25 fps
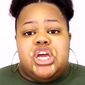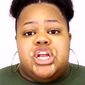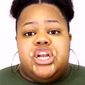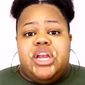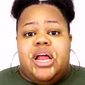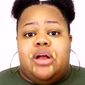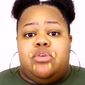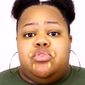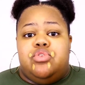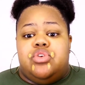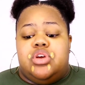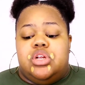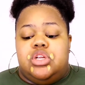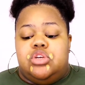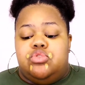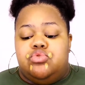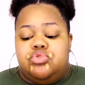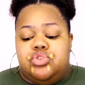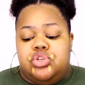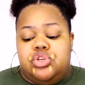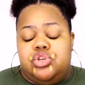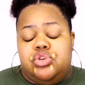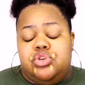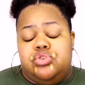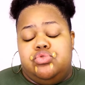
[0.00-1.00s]
Now you can
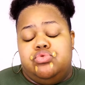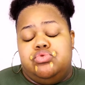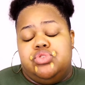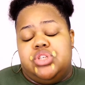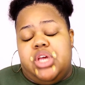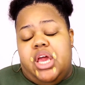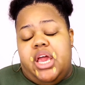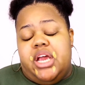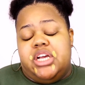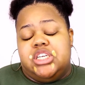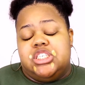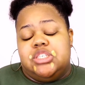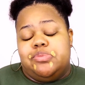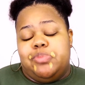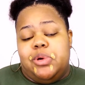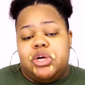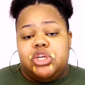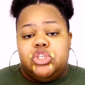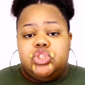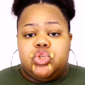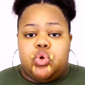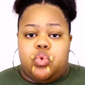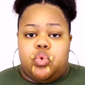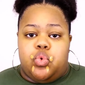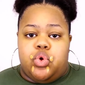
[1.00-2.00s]
either use a
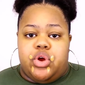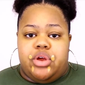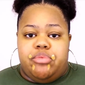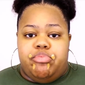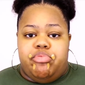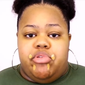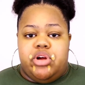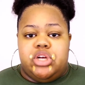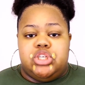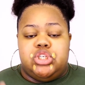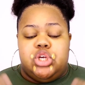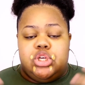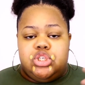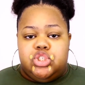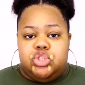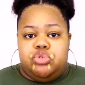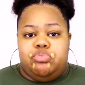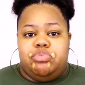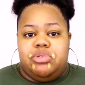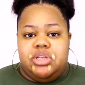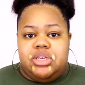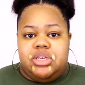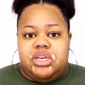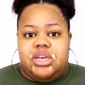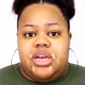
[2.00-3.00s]
sponge or a brush to
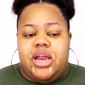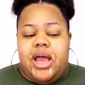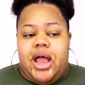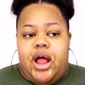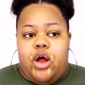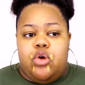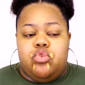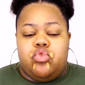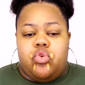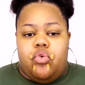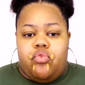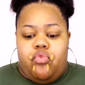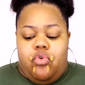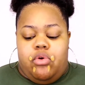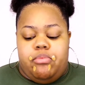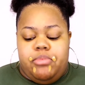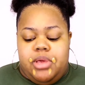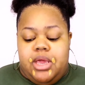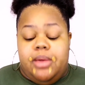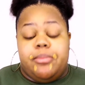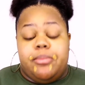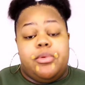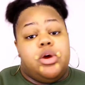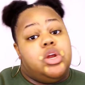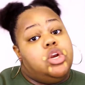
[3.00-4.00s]
blend it out. For
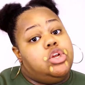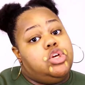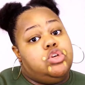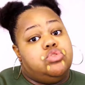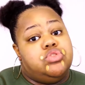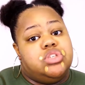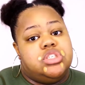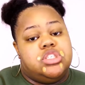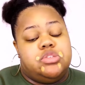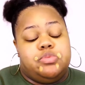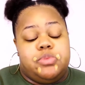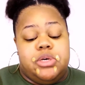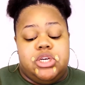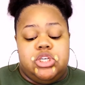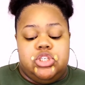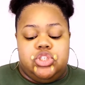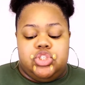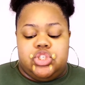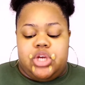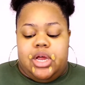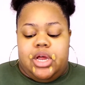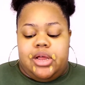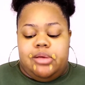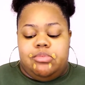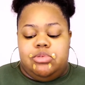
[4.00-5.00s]
me, I'm going to use a
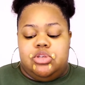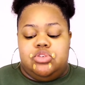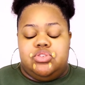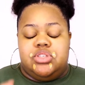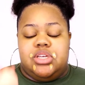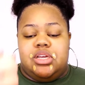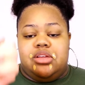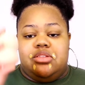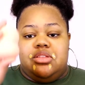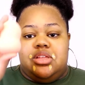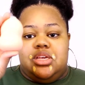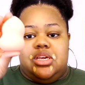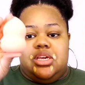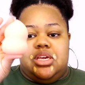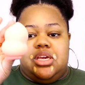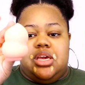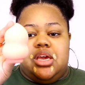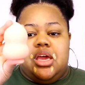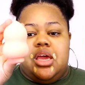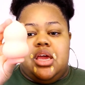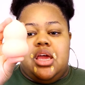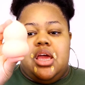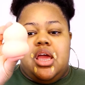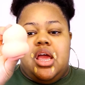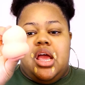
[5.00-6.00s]
sponge. I'm using the
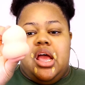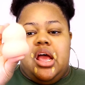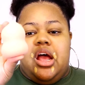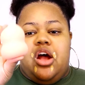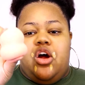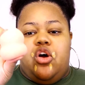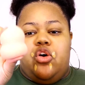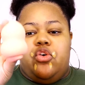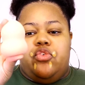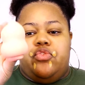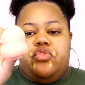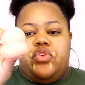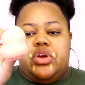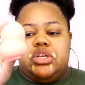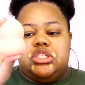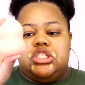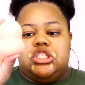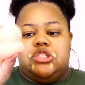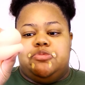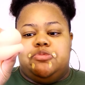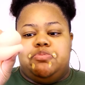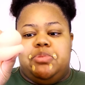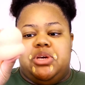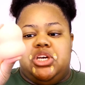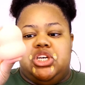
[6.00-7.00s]
e.l.f.
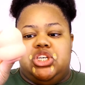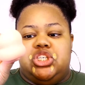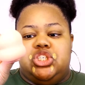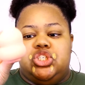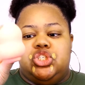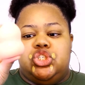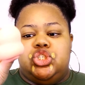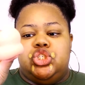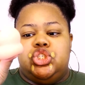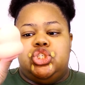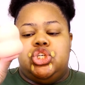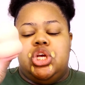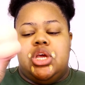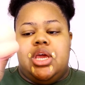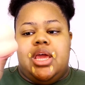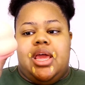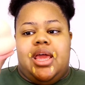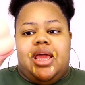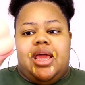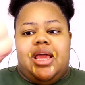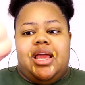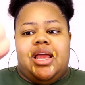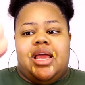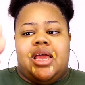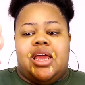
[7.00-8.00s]
sponge,
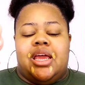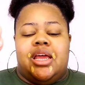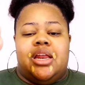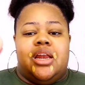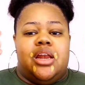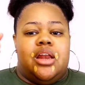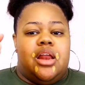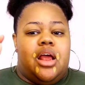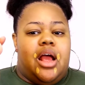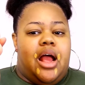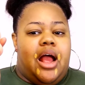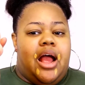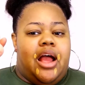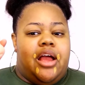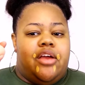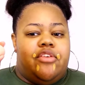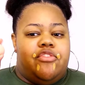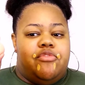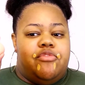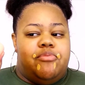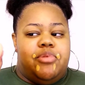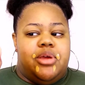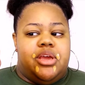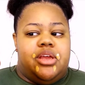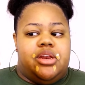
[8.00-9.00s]
and
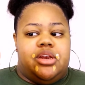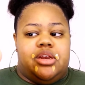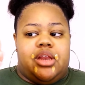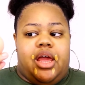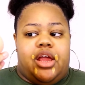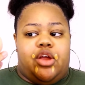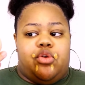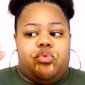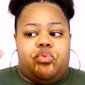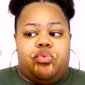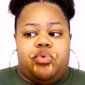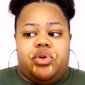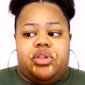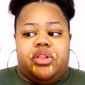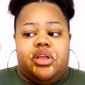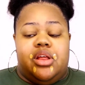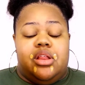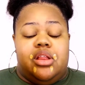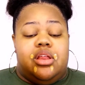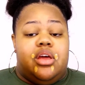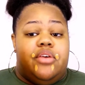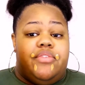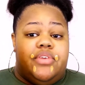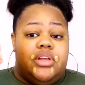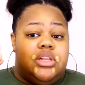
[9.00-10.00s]
I've been like really
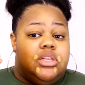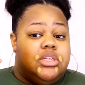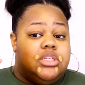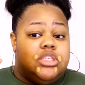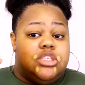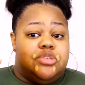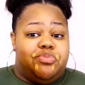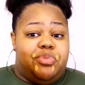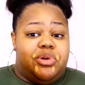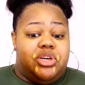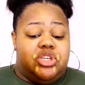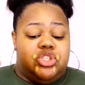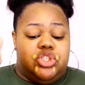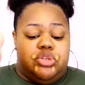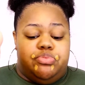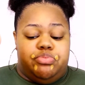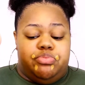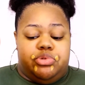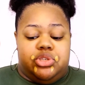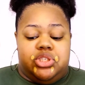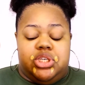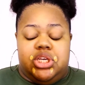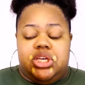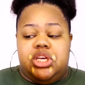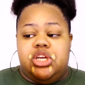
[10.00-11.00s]
loving this sponge in
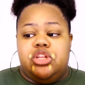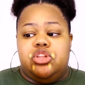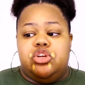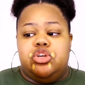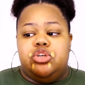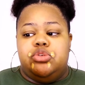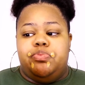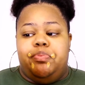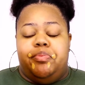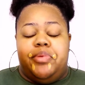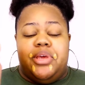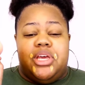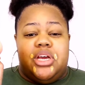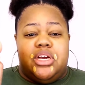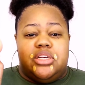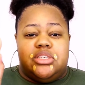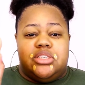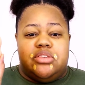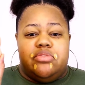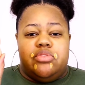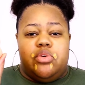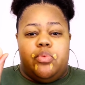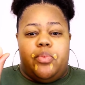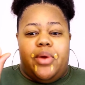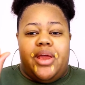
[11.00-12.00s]
particular because
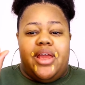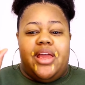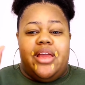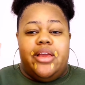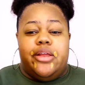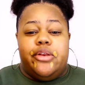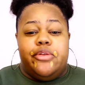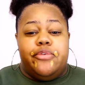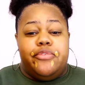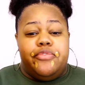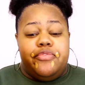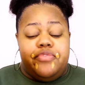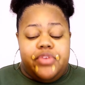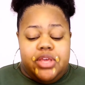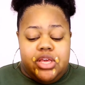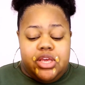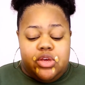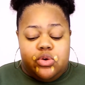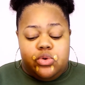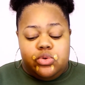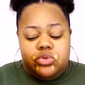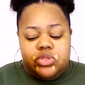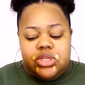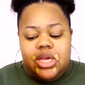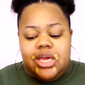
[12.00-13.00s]
of the way it
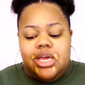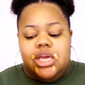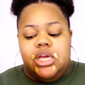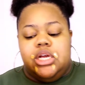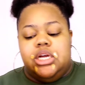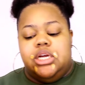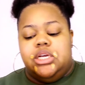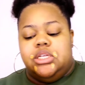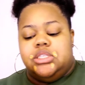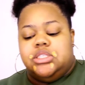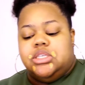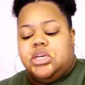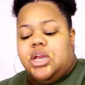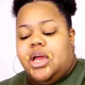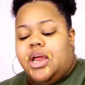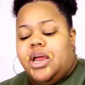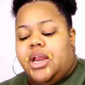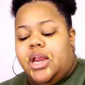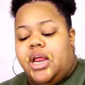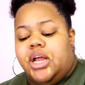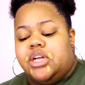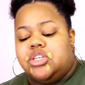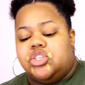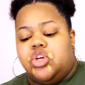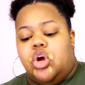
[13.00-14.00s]
feels. It's not
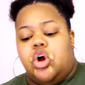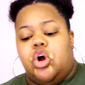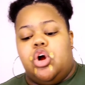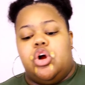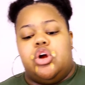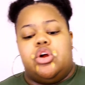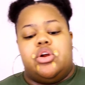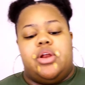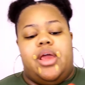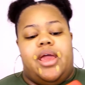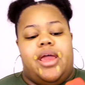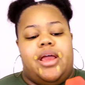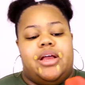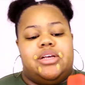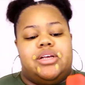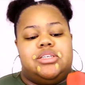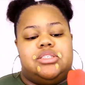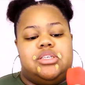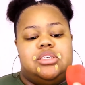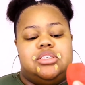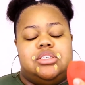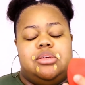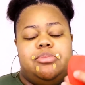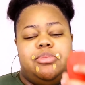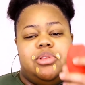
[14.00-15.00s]
as hard
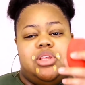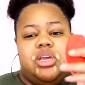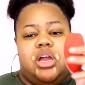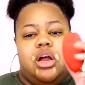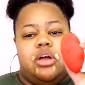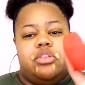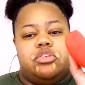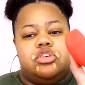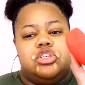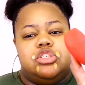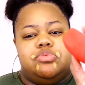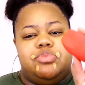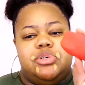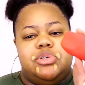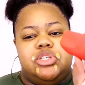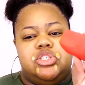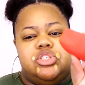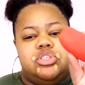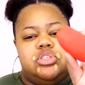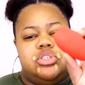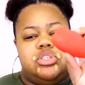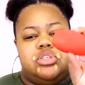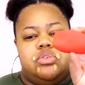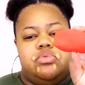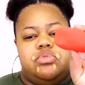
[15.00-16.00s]
as some of the other
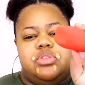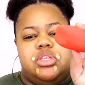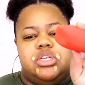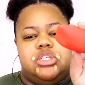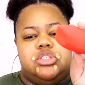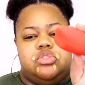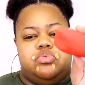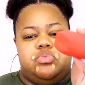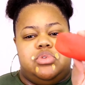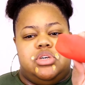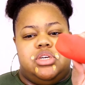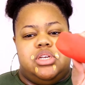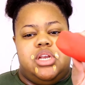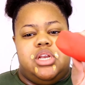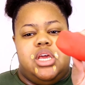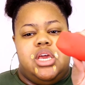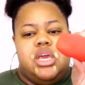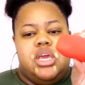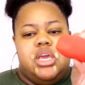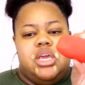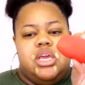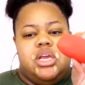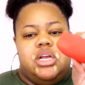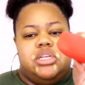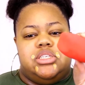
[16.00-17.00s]
sponges, so this one
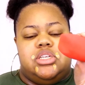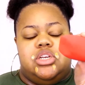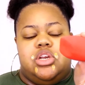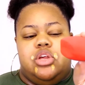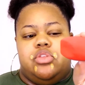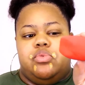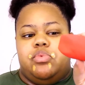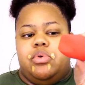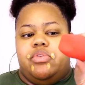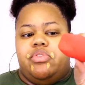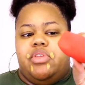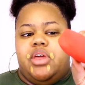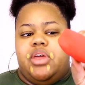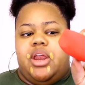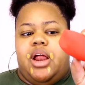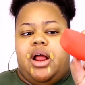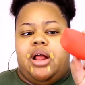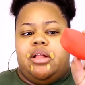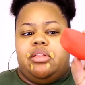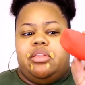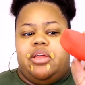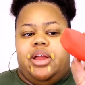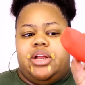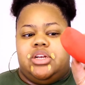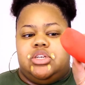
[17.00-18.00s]
is another one that I
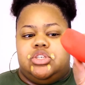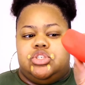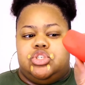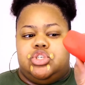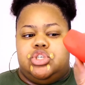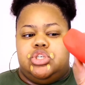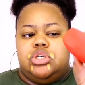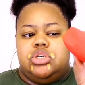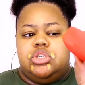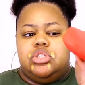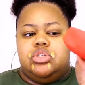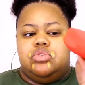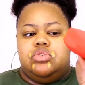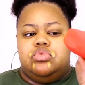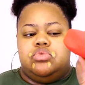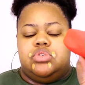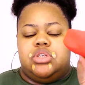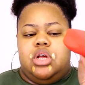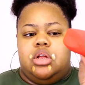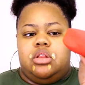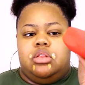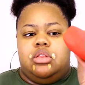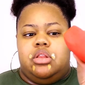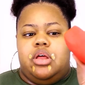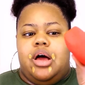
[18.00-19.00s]
liked to use
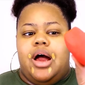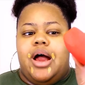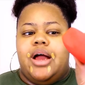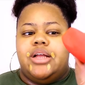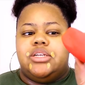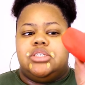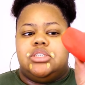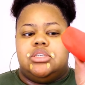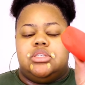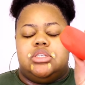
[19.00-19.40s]
a lot.